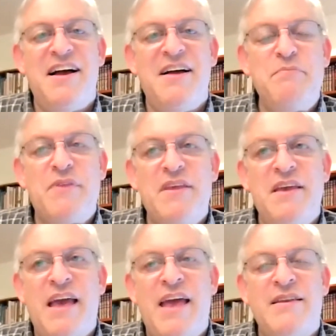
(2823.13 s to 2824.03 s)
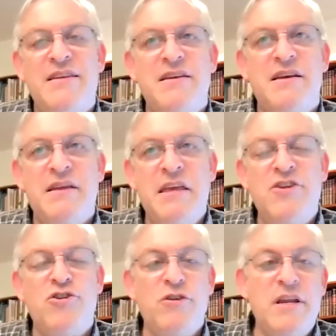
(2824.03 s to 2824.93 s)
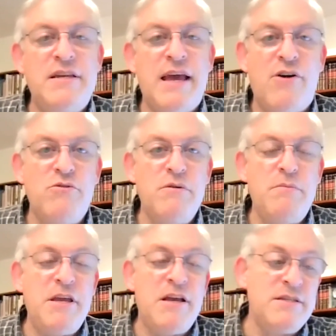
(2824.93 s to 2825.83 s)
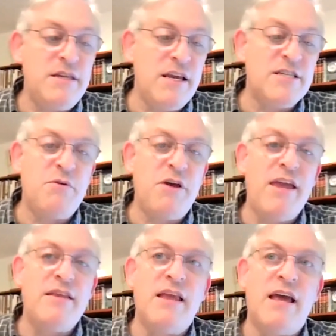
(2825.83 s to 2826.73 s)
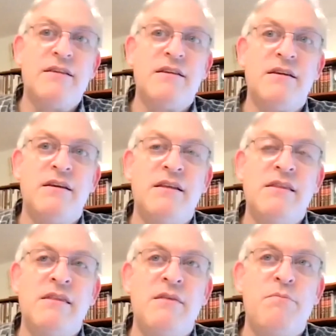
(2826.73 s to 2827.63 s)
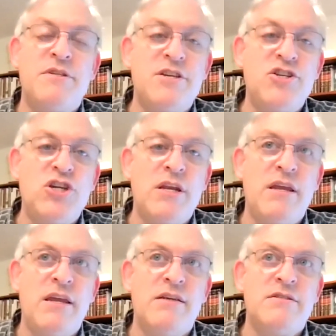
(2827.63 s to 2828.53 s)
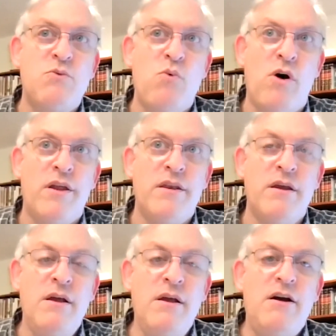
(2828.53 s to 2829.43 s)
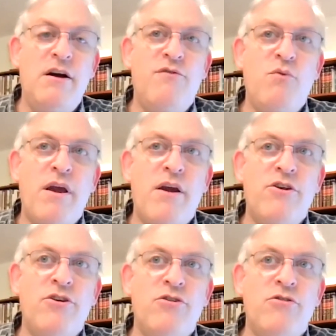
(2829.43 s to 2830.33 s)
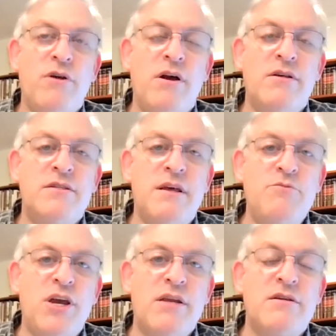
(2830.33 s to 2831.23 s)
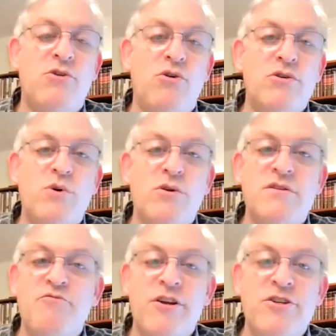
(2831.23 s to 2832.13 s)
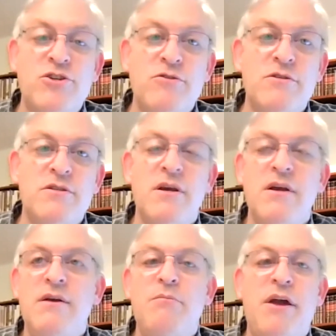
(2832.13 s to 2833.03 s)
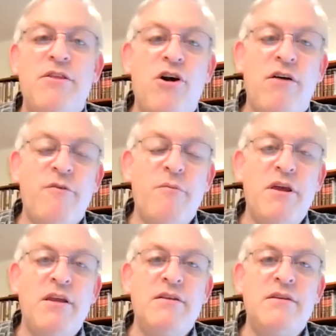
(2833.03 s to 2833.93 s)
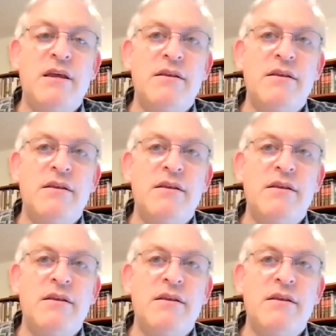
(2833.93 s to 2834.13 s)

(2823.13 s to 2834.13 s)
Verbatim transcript: Um, and uh, he turned it down because he explained that uh, the, the, position is one of where you're uh, subject to all sorts of pressures by the government.